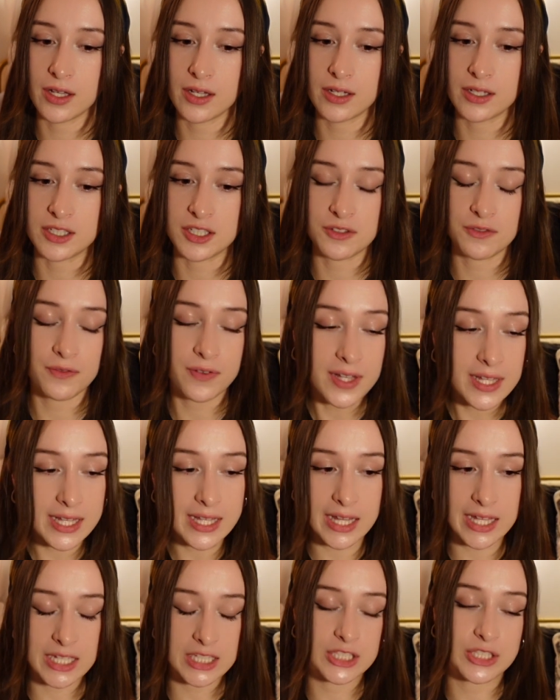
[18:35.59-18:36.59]
And just feeling
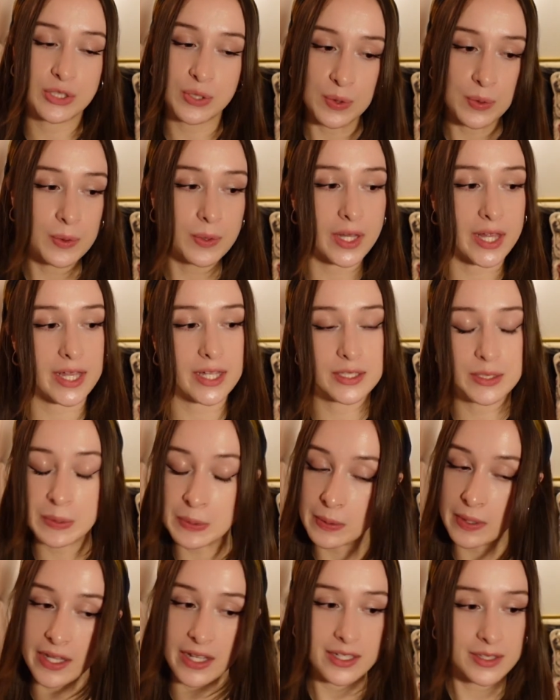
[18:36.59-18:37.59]
like it's too late
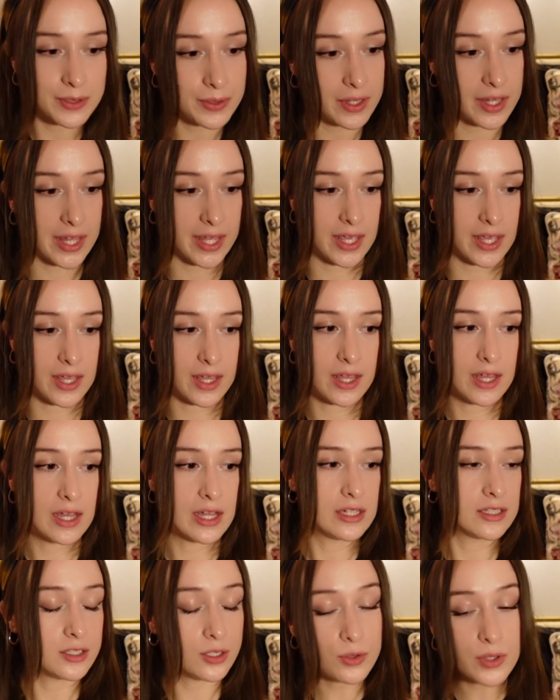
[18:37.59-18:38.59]

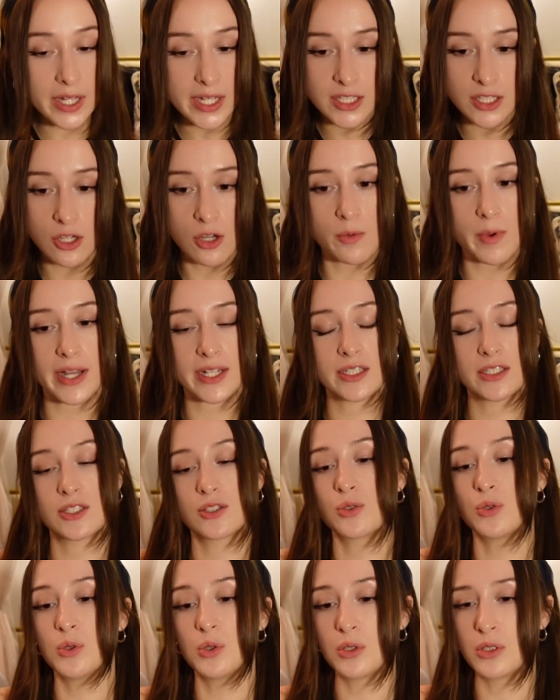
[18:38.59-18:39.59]
to go back to
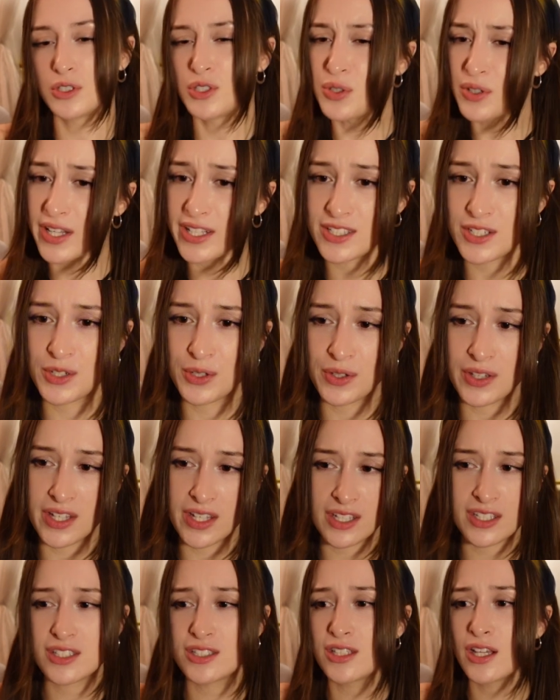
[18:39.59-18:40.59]
school, too late to do
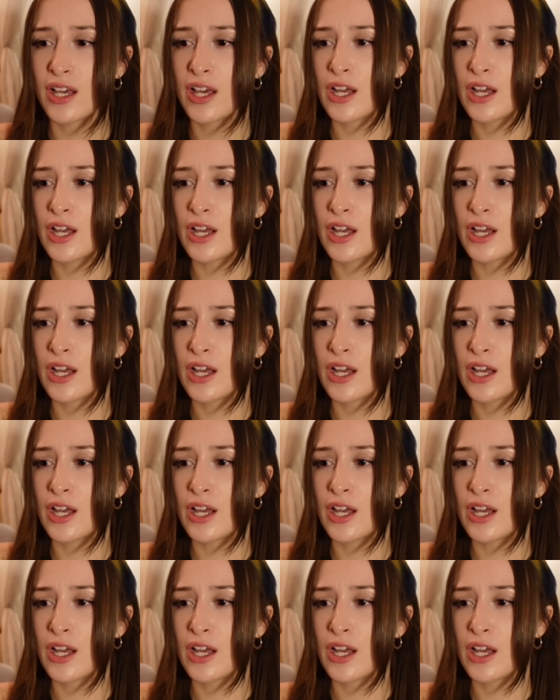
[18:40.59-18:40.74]
this,